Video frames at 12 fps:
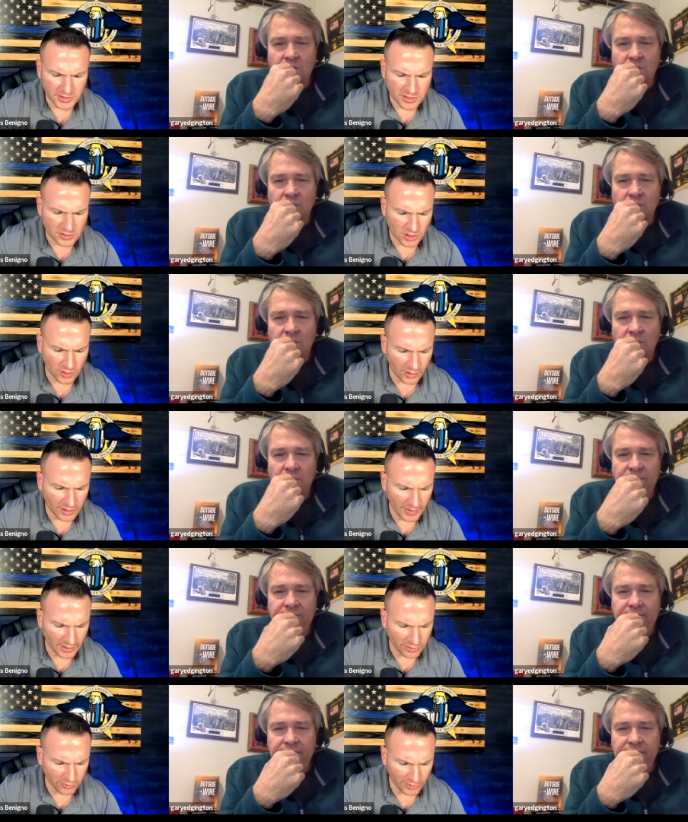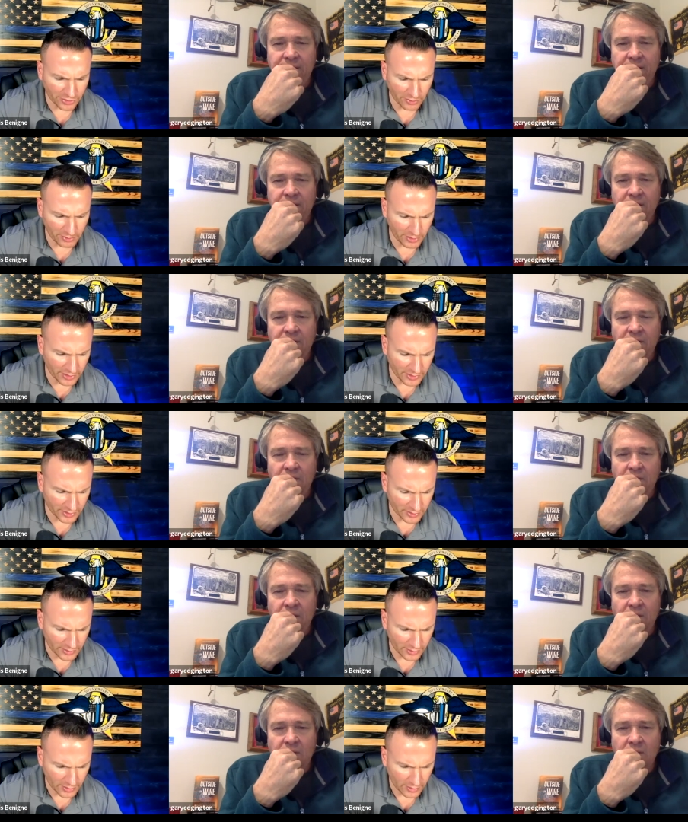Speaker 1: do you talk about throughout the book?
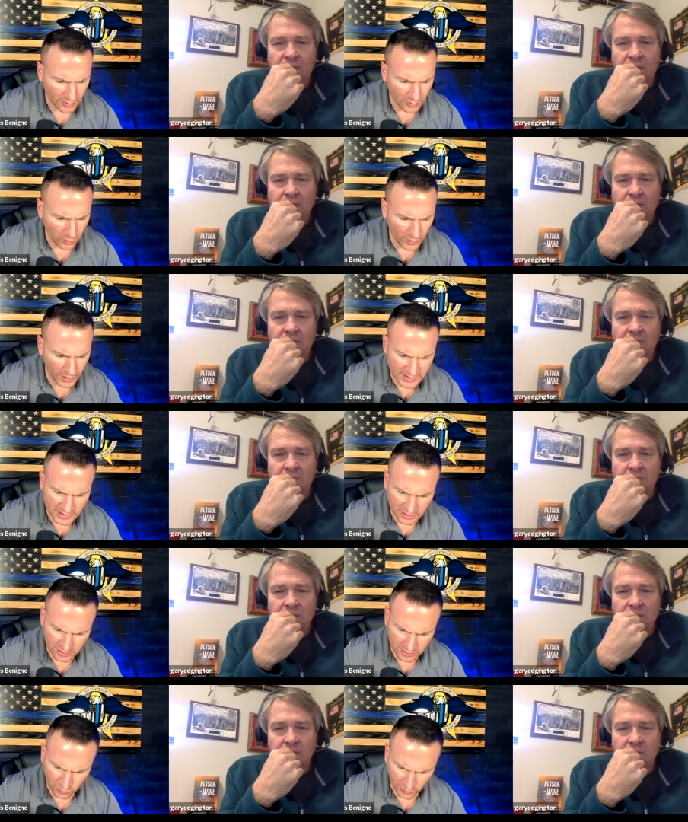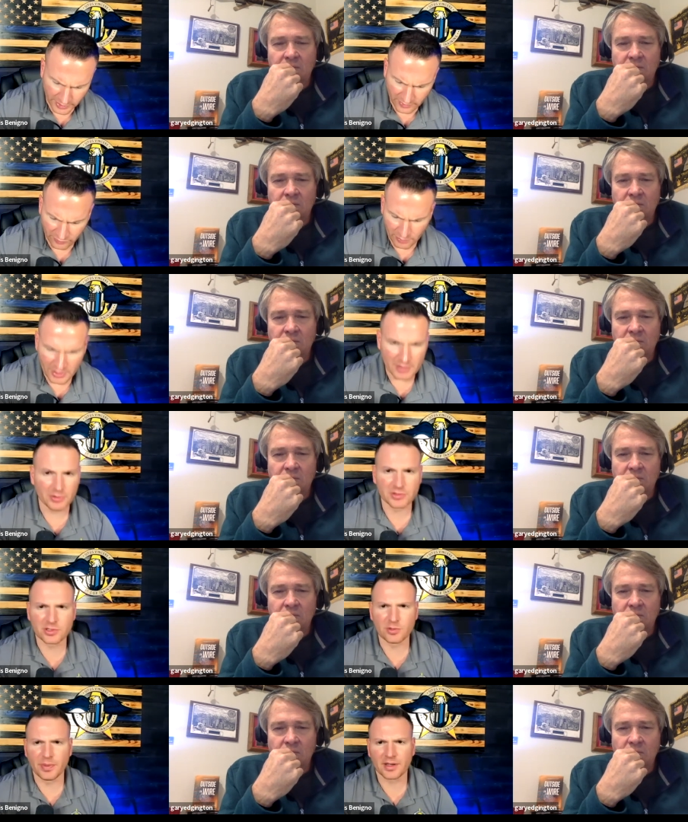Why is it a good read for people
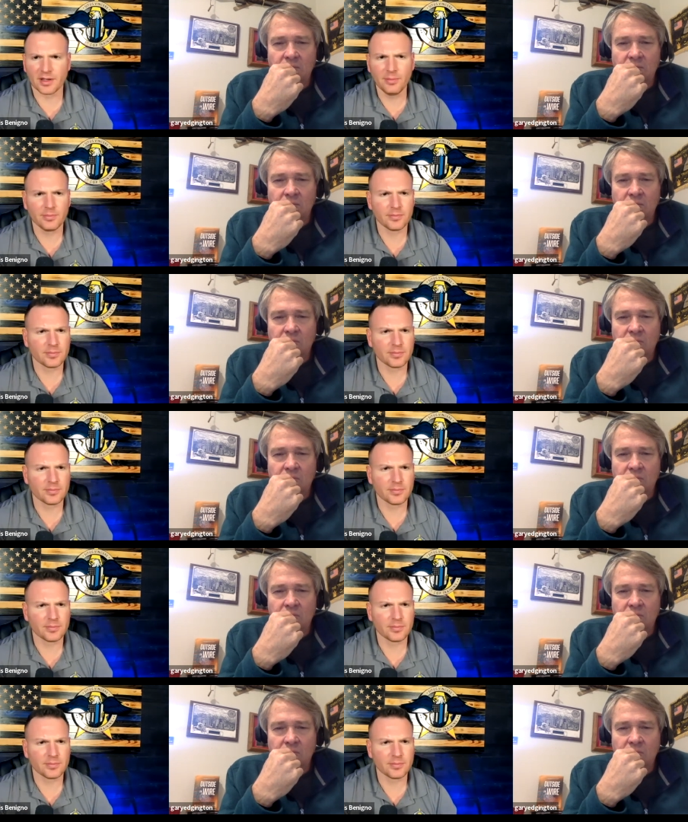to pick up?